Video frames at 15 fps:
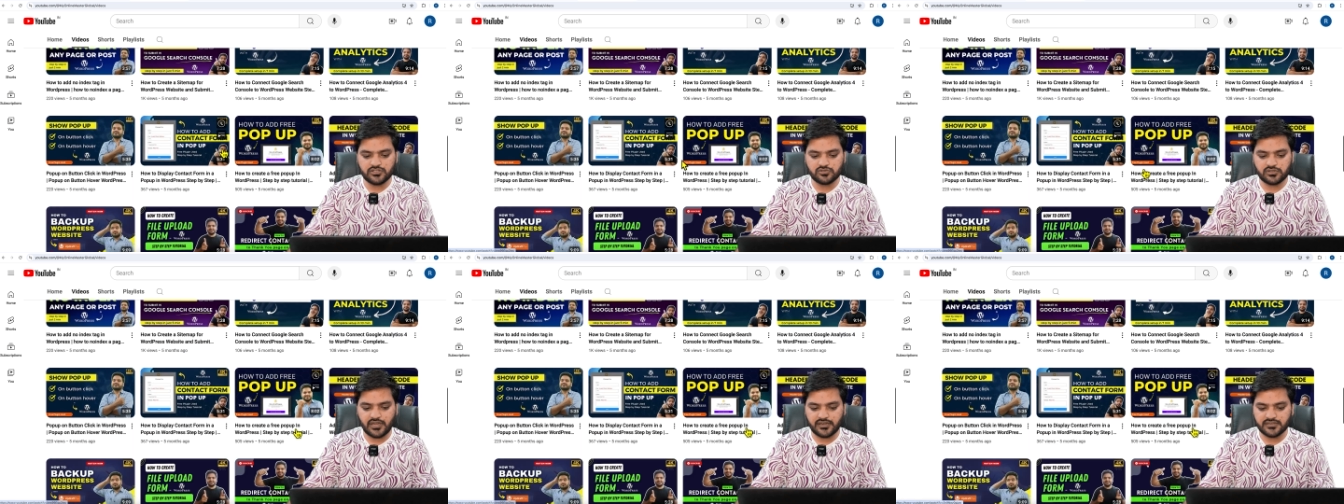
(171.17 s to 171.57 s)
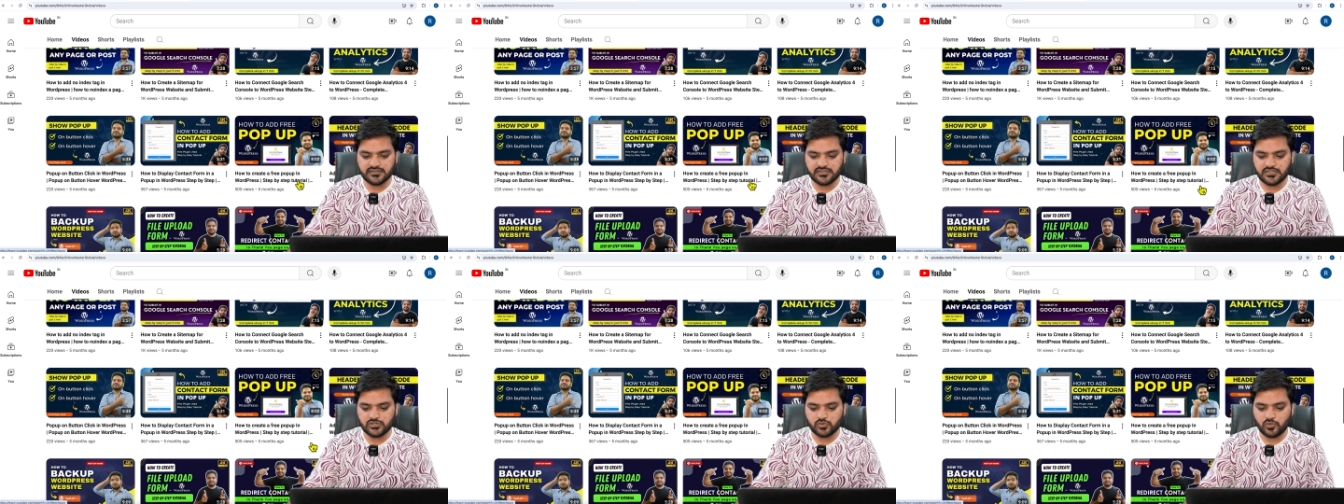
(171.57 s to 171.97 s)
only. So that
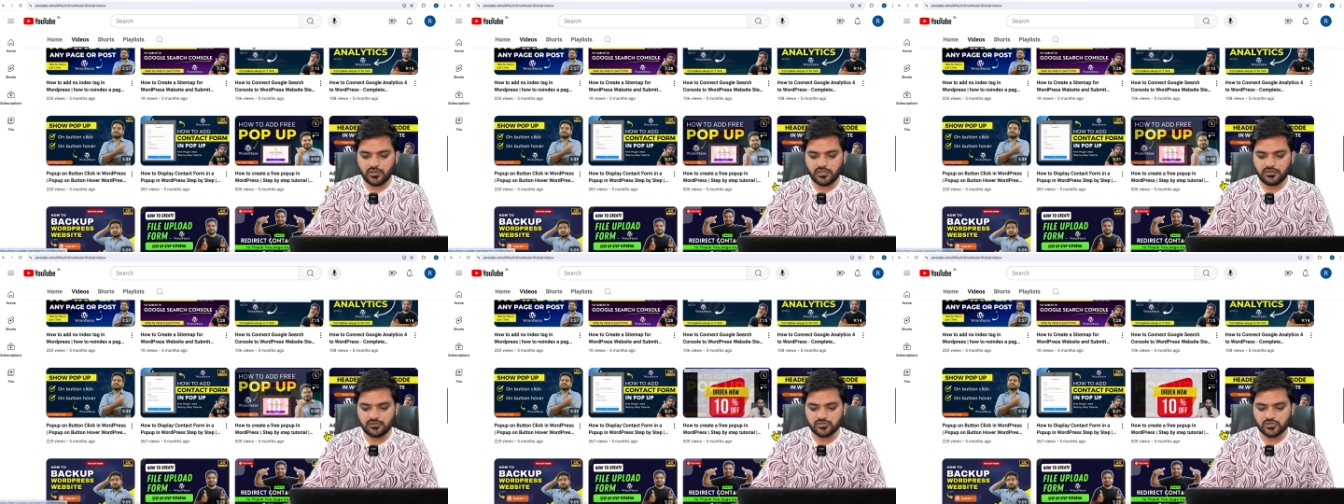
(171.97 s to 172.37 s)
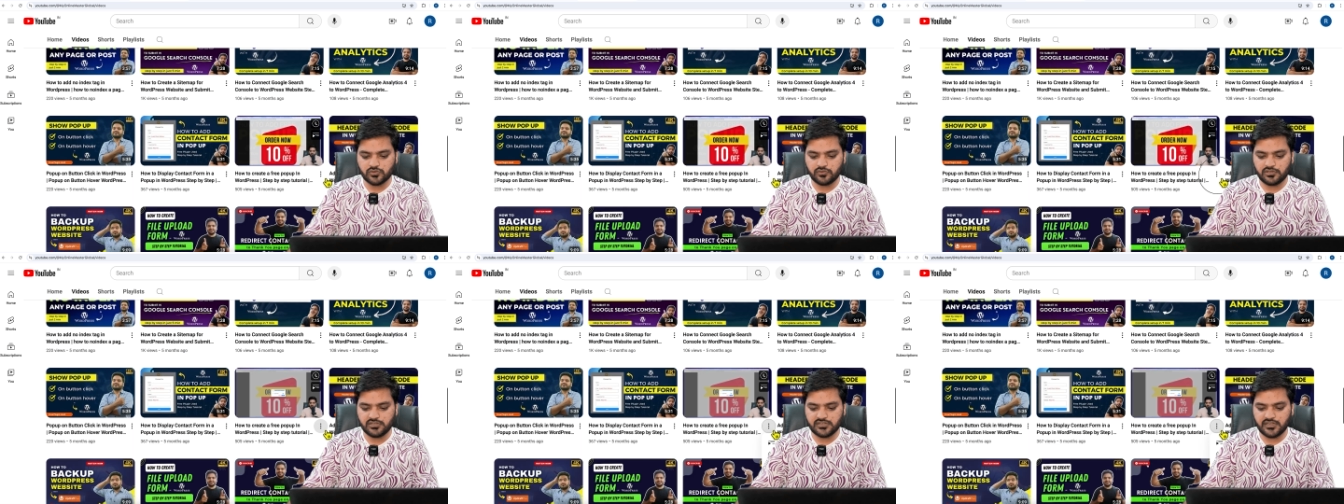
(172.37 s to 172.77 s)
is this one.
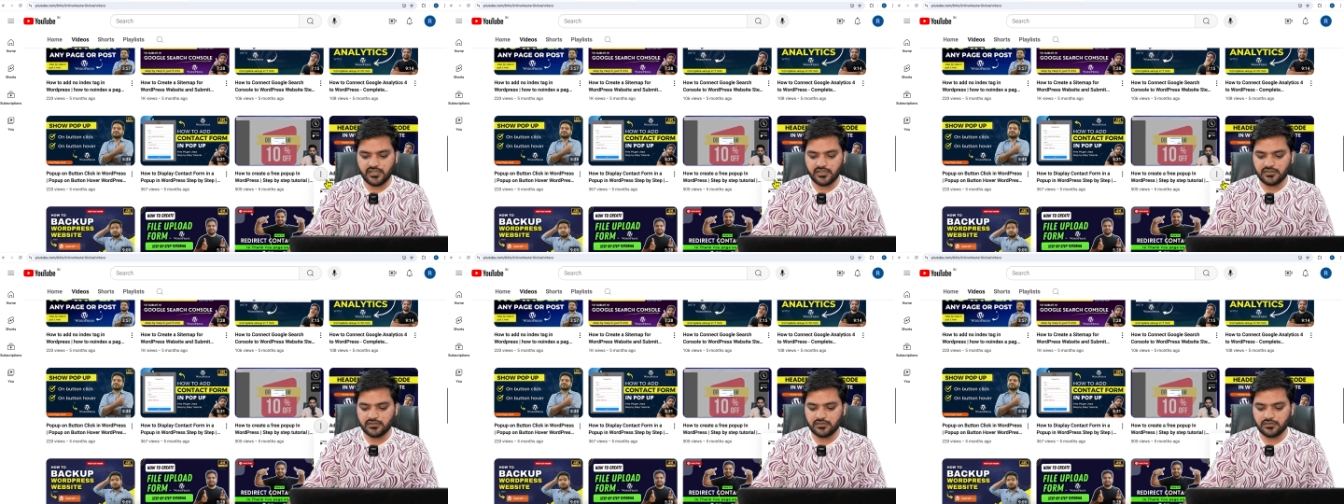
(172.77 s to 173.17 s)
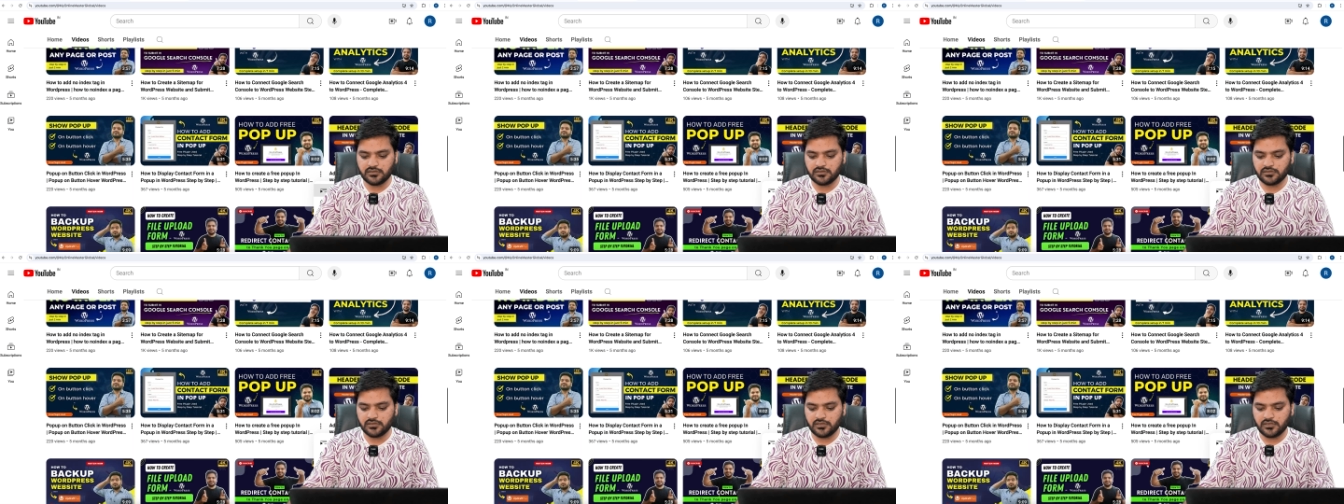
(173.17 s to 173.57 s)
So we'll take
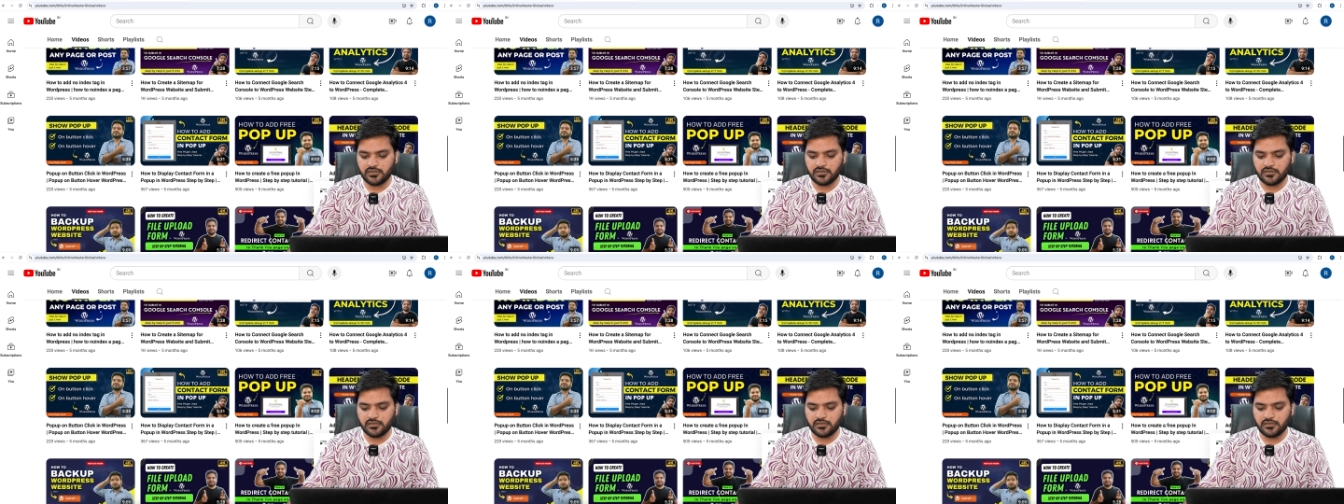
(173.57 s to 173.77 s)
the